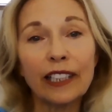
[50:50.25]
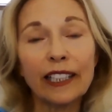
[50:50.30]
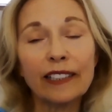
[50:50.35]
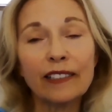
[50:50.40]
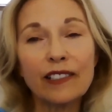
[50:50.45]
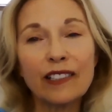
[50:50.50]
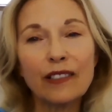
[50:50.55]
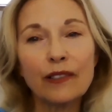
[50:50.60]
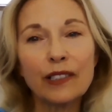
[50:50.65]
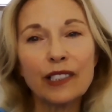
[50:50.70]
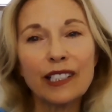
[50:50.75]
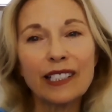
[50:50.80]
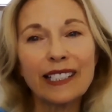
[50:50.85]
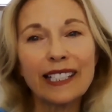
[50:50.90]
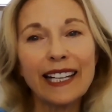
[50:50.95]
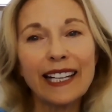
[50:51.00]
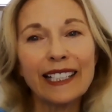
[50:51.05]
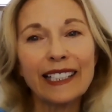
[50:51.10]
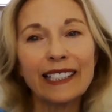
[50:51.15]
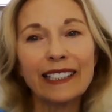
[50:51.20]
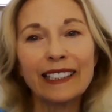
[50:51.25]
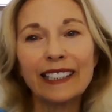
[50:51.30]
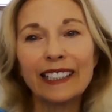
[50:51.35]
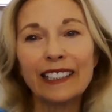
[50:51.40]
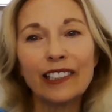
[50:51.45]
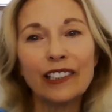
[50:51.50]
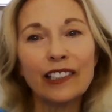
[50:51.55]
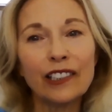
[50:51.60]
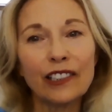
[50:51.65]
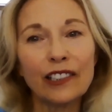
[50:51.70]
Yeah. And so it's taken
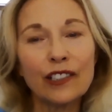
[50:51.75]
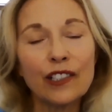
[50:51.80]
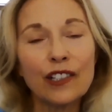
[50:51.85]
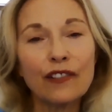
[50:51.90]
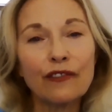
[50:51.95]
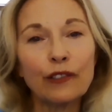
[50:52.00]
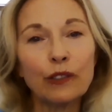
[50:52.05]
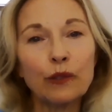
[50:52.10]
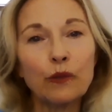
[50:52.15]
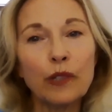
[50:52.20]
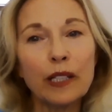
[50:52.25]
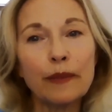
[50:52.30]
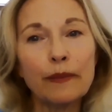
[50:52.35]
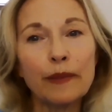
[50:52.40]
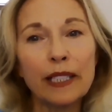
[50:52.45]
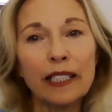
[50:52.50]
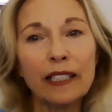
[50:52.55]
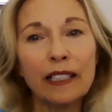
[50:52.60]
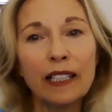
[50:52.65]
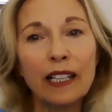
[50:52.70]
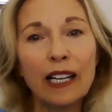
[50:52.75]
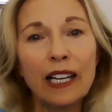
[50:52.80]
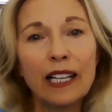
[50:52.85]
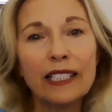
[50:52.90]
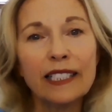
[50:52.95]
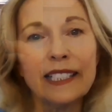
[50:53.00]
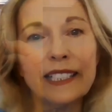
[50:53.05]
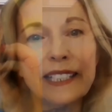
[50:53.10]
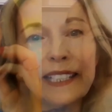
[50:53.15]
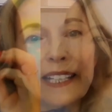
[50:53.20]
years for women
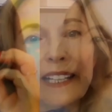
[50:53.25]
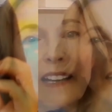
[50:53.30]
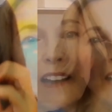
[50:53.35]
to get